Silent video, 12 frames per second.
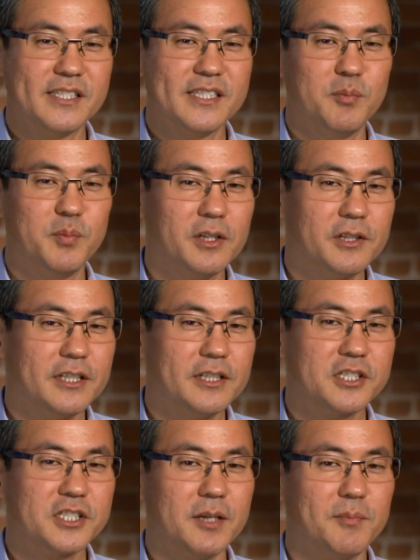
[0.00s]
is the ability
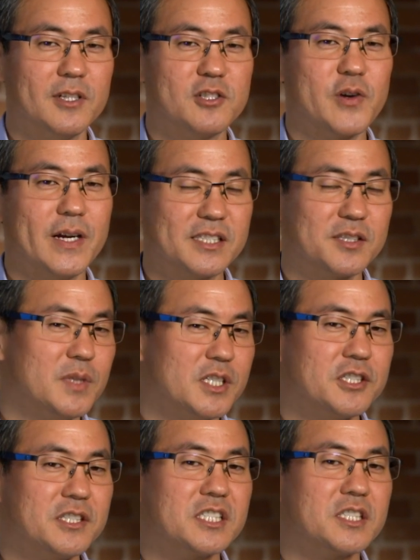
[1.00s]
to shape the
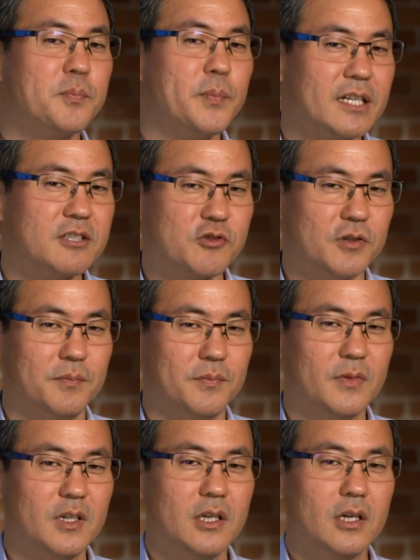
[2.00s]
transmission spectrum,
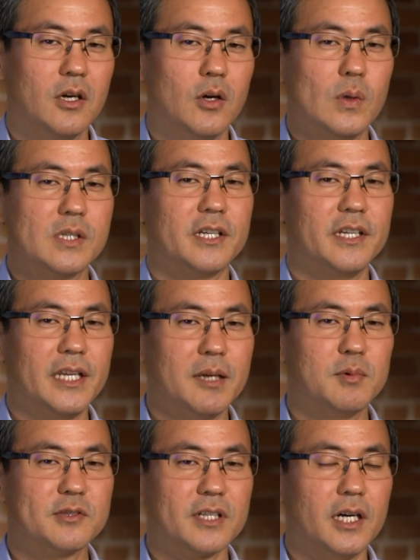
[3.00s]
which
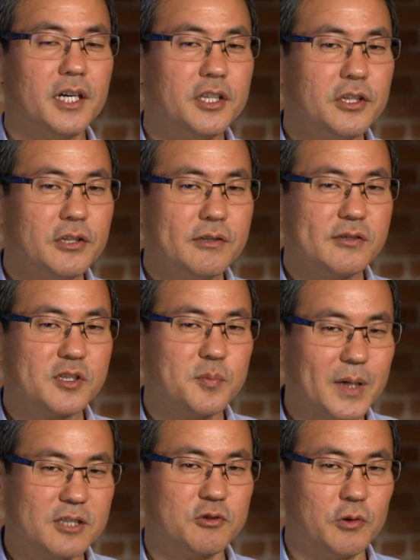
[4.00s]
enables unused
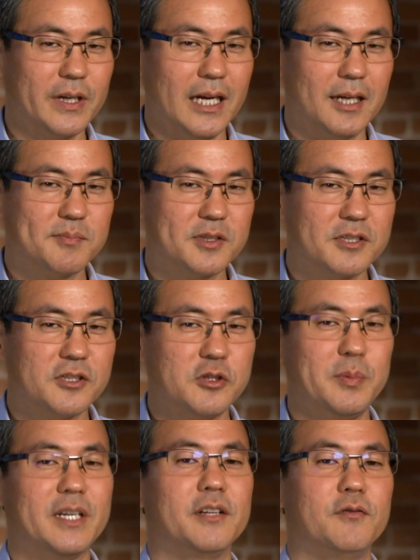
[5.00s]
spectral gaps
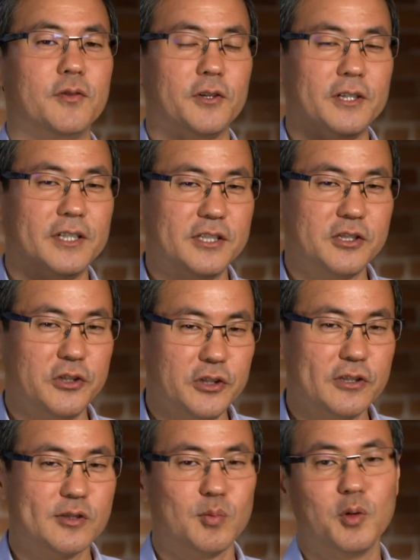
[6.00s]
to be converted into
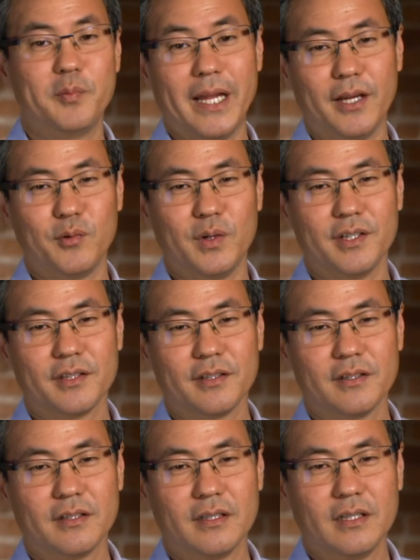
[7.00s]
usable bandwidth.
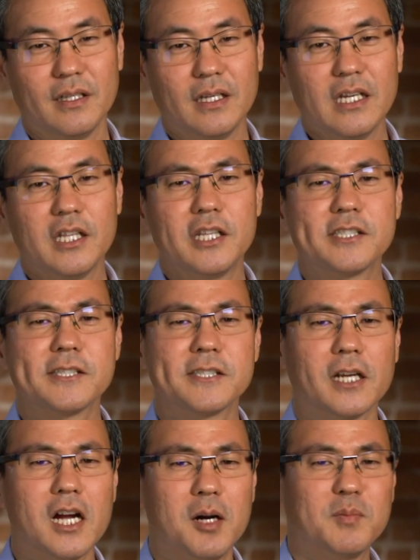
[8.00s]
This is
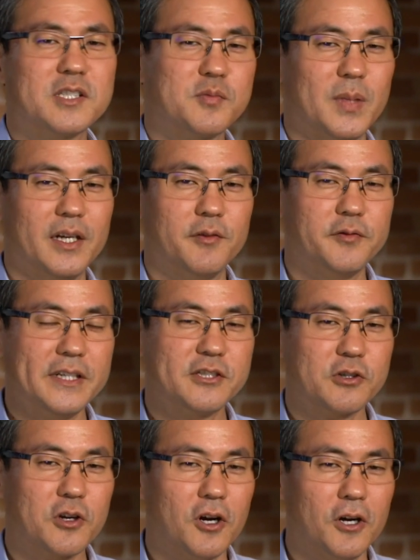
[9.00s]
accomplished by a
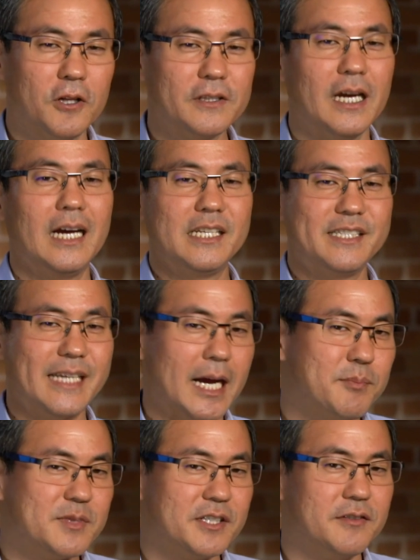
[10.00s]
feature called
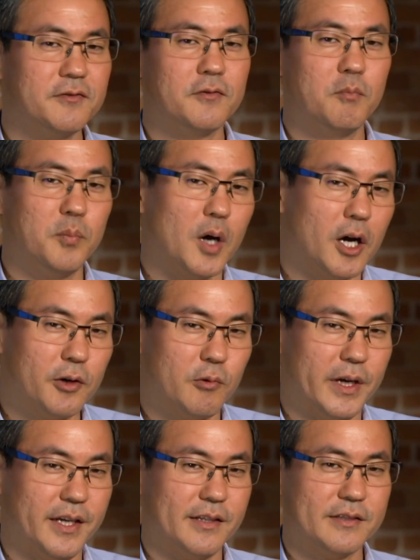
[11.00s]
adaptive baud
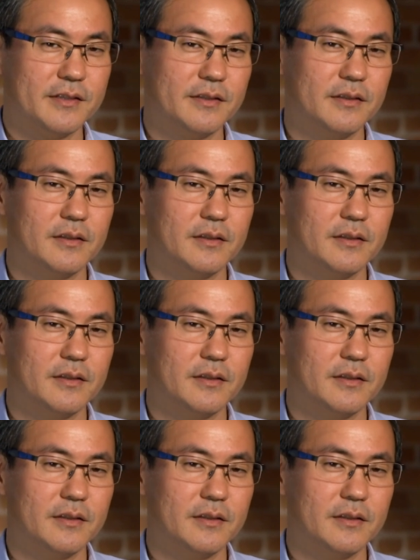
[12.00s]
rate.